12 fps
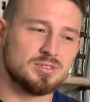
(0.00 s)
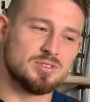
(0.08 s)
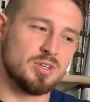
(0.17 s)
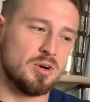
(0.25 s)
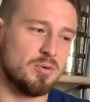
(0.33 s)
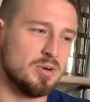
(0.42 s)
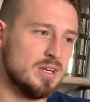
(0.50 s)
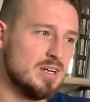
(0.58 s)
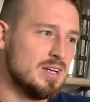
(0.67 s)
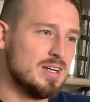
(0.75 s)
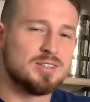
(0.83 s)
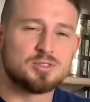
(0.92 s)
So
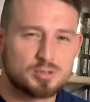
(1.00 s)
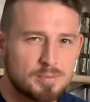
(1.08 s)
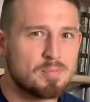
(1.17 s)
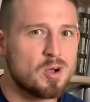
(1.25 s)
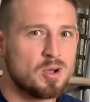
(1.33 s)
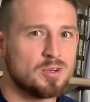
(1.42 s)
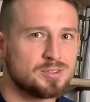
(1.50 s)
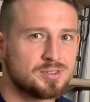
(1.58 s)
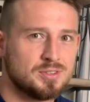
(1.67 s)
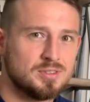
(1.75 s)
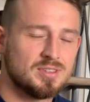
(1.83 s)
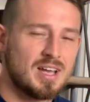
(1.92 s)
strip
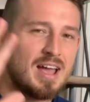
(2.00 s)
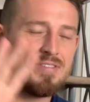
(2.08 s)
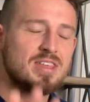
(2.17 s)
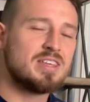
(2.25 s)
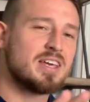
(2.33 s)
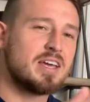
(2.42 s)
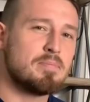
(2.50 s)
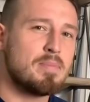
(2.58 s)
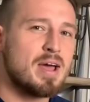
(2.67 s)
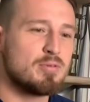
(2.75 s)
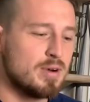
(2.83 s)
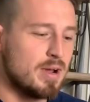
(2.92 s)
malls, I think they get a
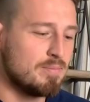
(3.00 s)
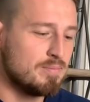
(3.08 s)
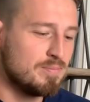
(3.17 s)
bad rep.